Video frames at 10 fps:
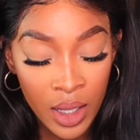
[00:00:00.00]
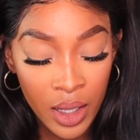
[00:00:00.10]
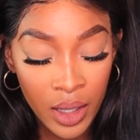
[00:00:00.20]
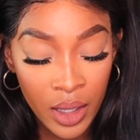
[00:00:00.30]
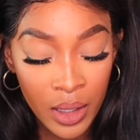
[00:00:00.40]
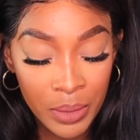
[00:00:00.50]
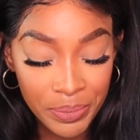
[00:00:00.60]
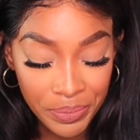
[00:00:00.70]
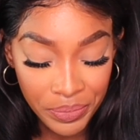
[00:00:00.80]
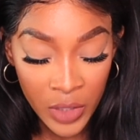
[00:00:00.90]

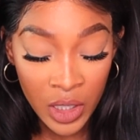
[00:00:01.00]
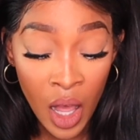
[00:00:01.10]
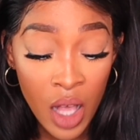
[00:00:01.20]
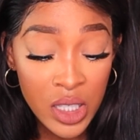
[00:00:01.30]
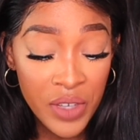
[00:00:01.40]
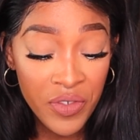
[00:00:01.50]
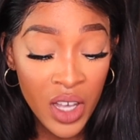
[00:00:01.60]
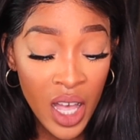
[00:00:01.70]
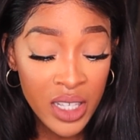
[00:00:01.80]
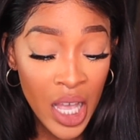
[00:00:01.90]
loss of
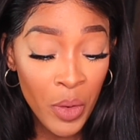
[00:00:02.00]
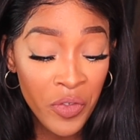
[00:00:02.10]
contact